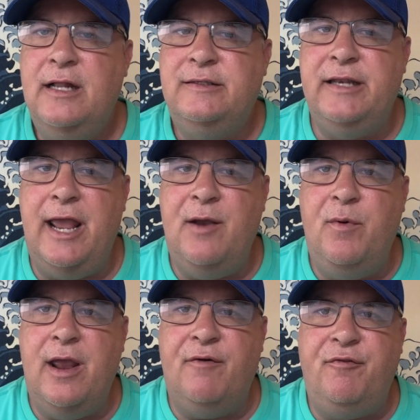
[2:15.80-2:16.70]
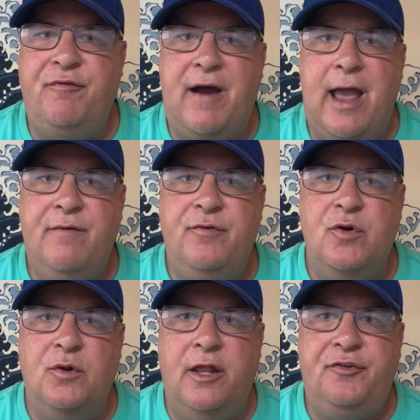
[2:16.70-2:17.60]
Today, we have five
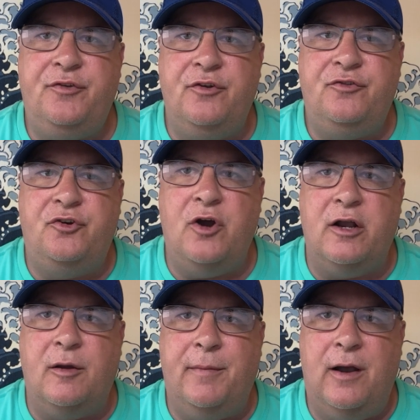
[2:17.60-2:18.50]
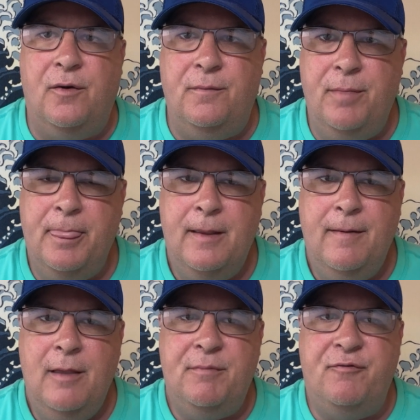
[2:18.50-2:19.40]
new listings to talk about.
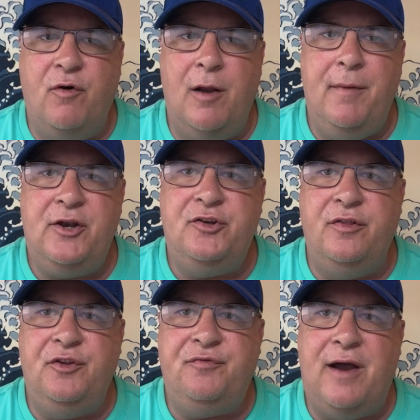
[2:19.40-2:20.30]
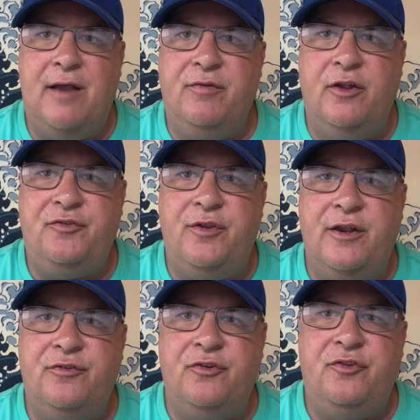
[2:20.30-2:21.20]
Before I mention these five
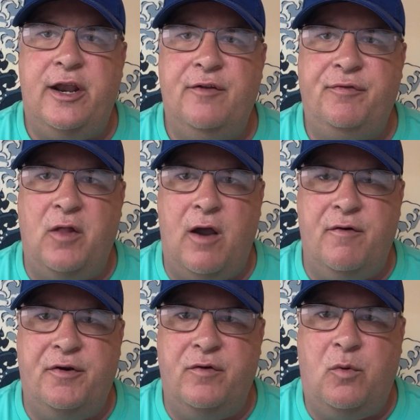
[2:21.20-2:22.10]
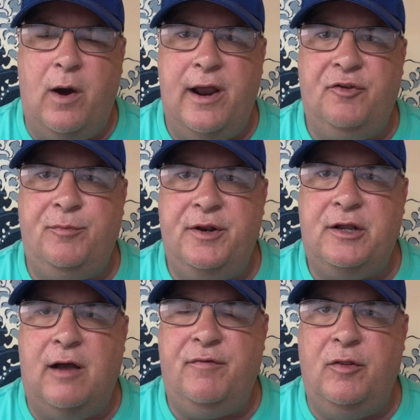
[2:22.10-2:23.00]
listings, the state of Florida requires me to
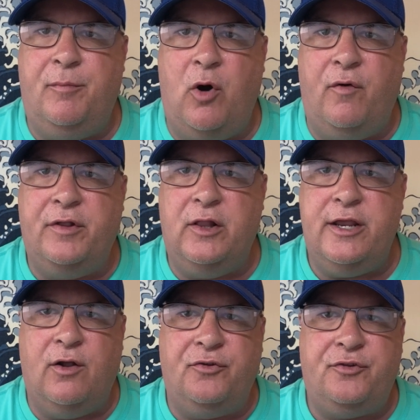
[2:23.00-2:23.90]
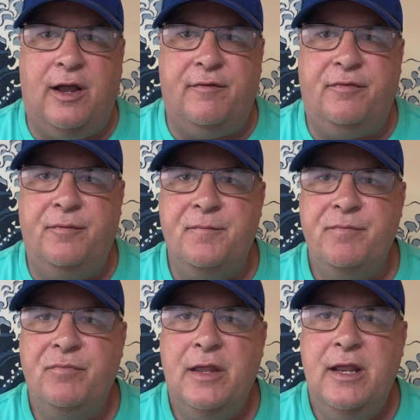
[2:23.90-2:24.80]
cover the boring legal stuff.
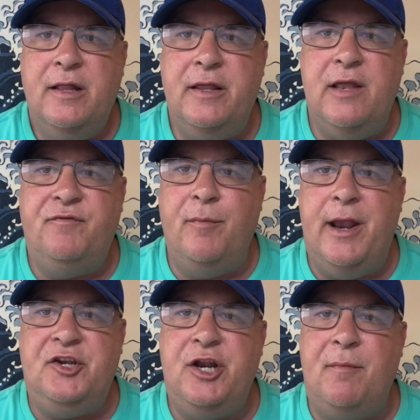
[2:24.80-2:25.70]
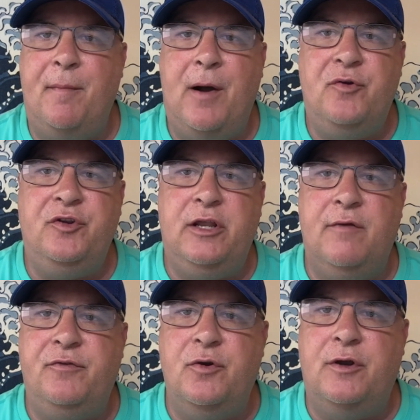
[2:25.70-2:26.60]
The information I'm about to
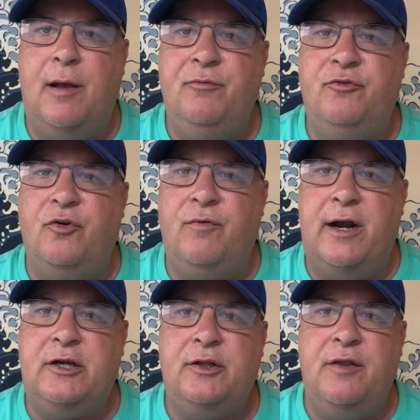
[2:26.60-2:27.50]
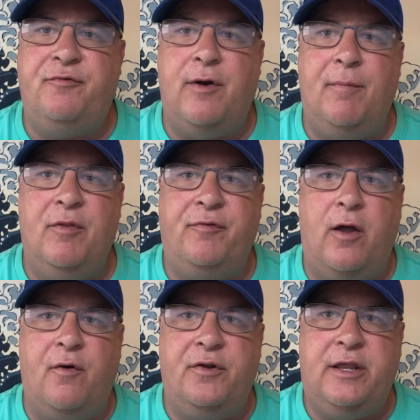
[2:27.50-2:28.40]
give you comes directly from the
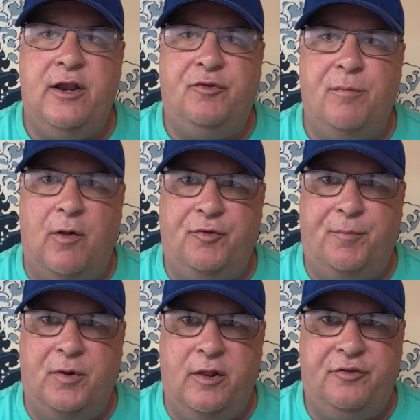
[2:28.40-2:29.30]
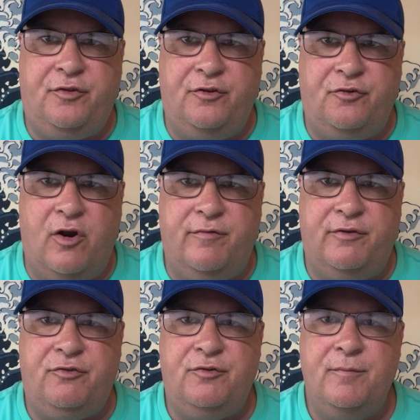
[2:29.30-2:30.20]
Florida Keys Multiple Listing
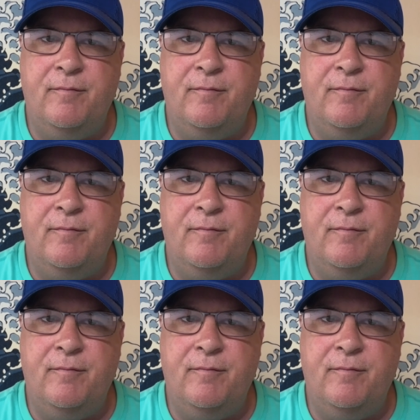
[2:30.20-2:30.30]
Service.